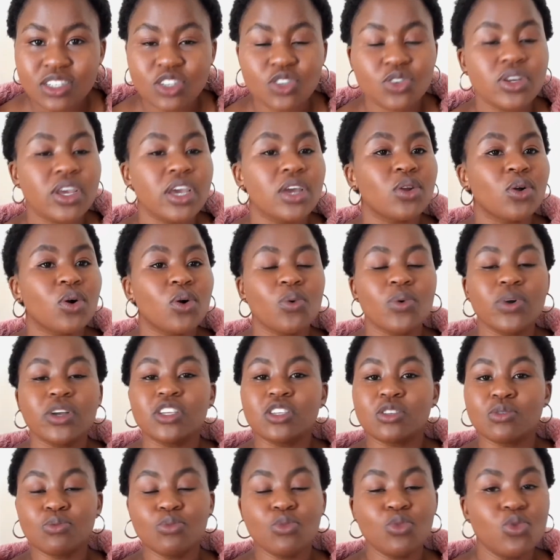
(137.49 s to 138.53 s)
You can always
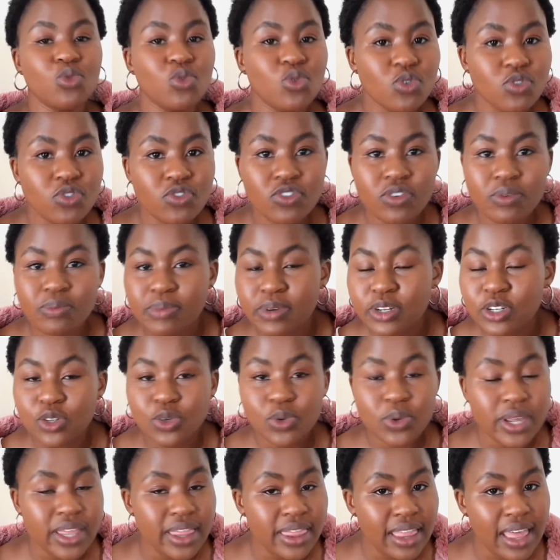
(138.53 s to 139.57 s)
move
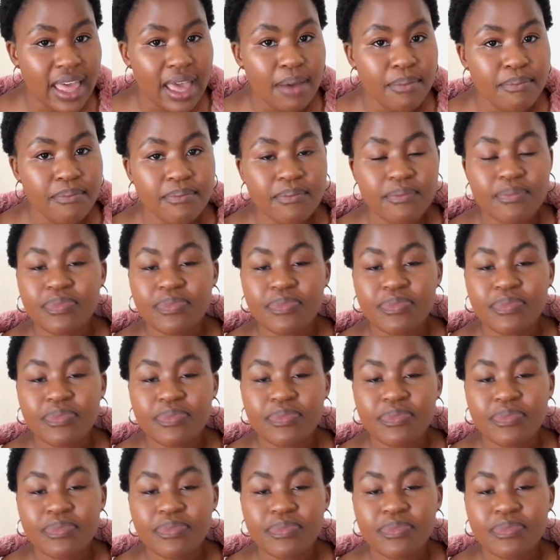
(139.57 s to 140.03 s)
between them.